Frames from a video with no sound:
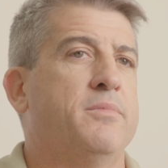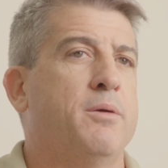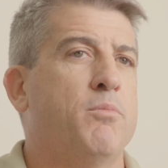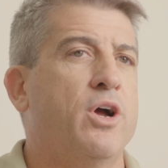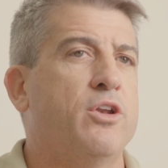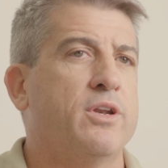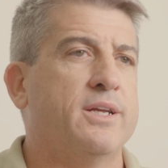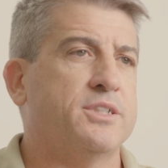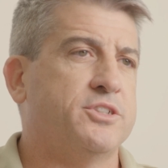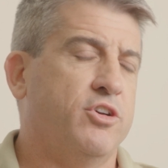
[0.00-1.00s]
they might not
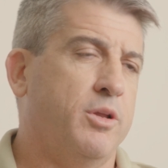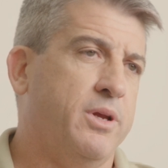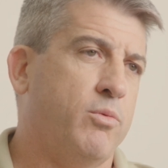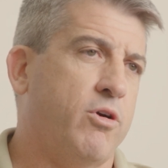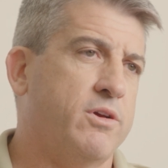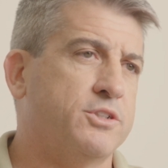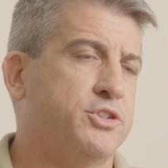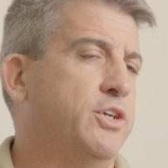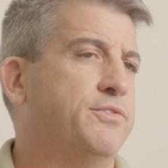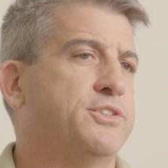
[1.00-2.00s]
necessarily be aware of the
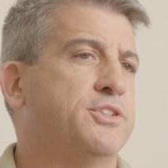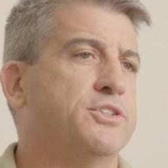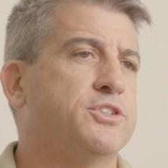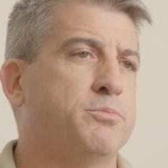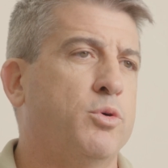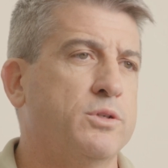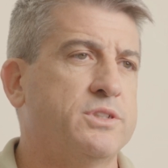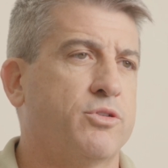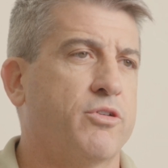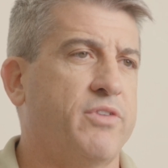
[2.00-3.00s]
services and
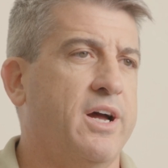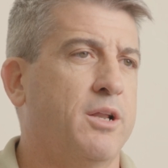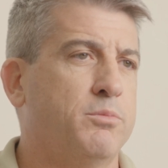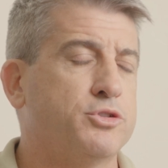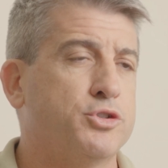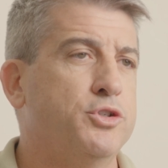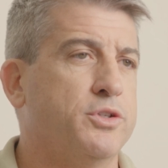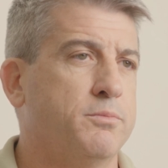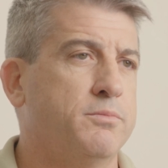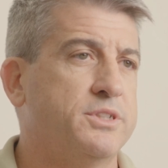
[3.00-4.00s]
supports that are available to
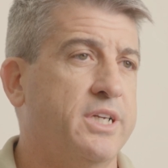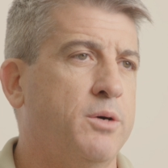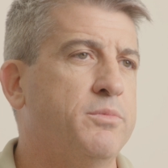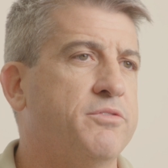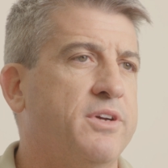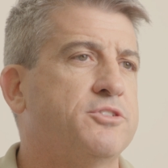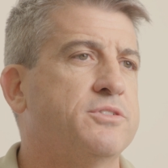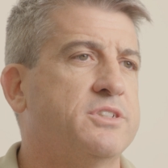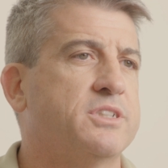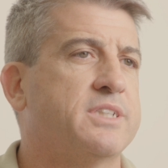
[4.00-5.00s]
them to help the
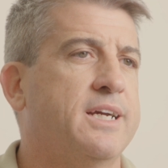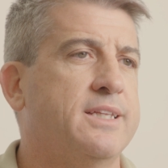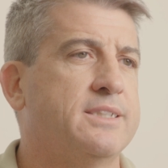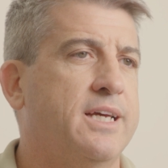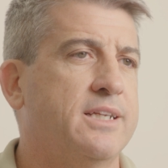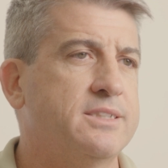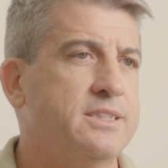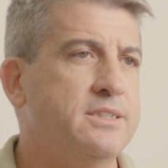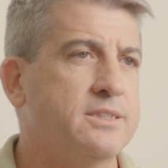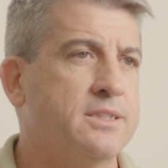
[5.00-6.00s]
veterans sustain their
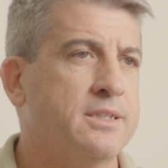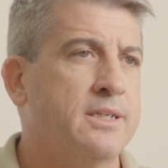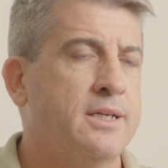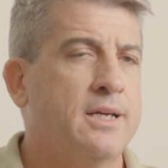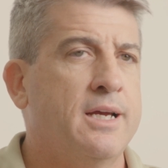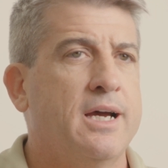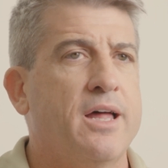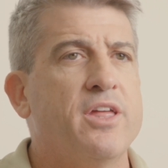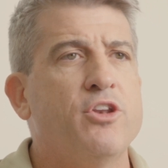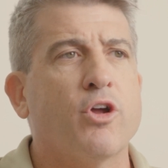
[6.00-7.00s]
tenancies.
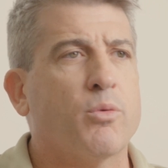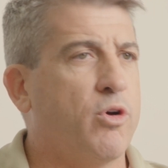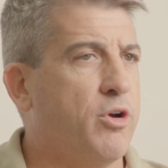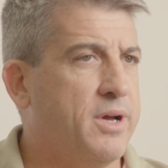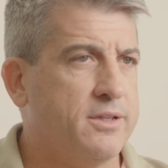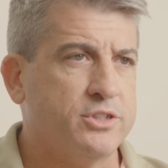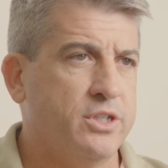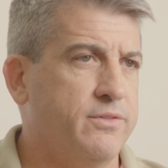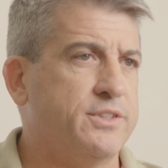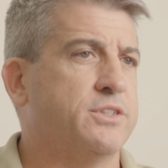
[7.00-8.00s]
They're not aware about the
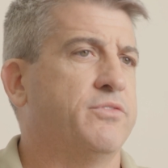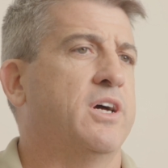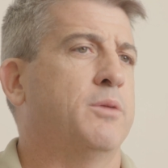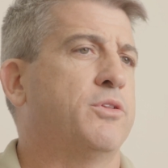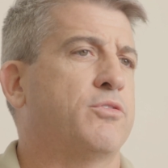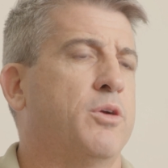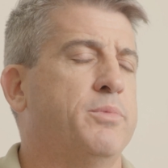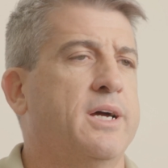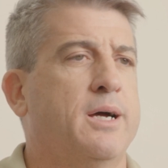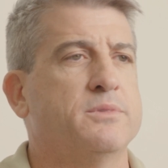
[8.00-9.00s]
services available through
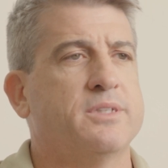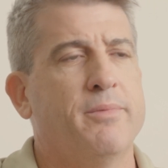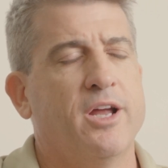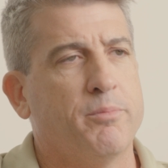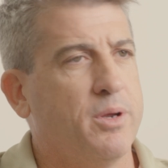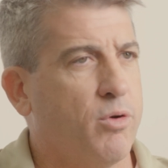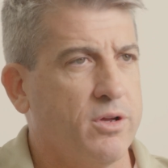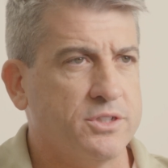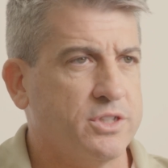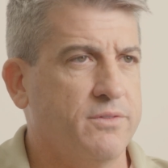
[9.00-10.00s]
Open Arms. They may not be
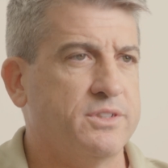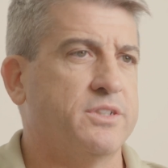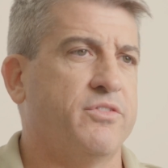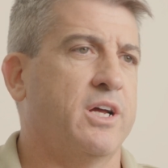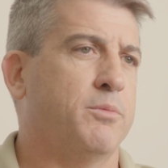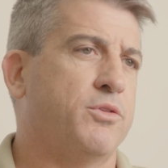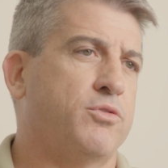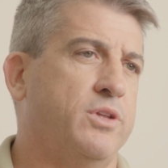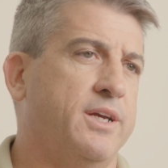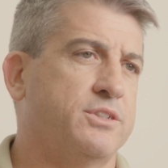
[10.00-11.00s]
aware of the services available
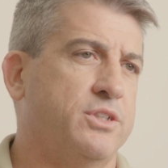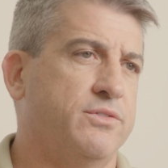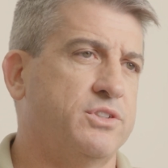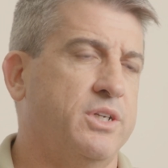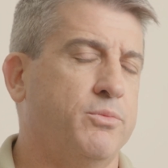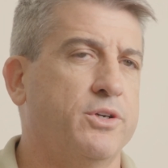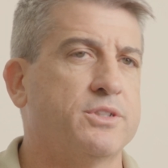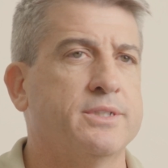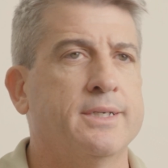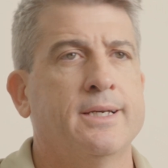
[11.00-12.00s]
through the ex-service
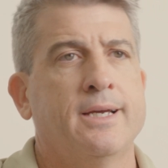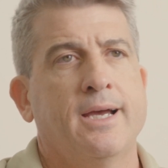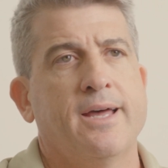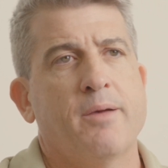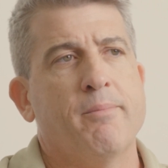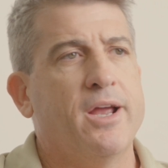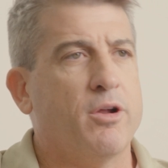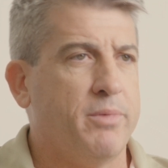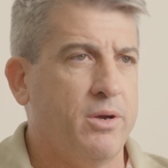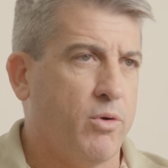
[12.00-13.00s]
networks. They may
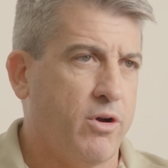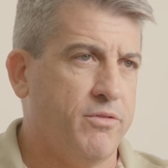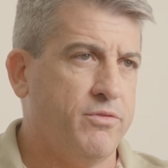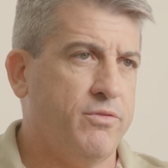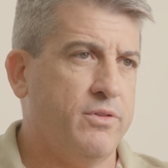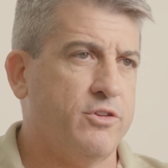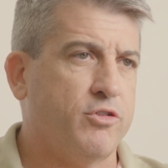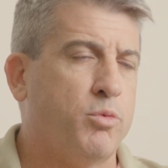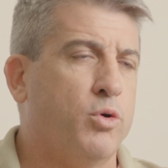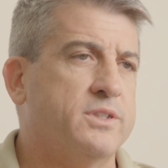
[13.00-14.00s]
not be aware of the
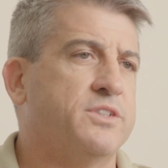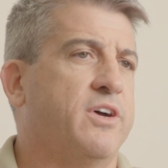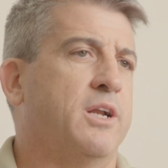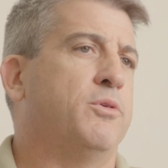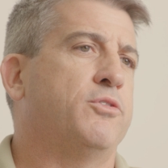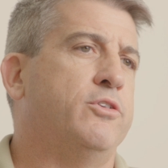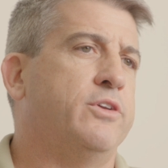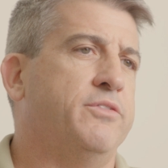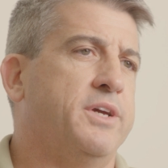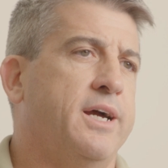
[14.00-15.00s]
support that's available through
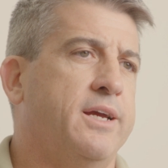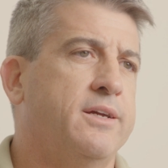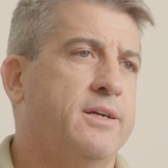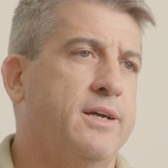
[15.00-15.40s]
DVA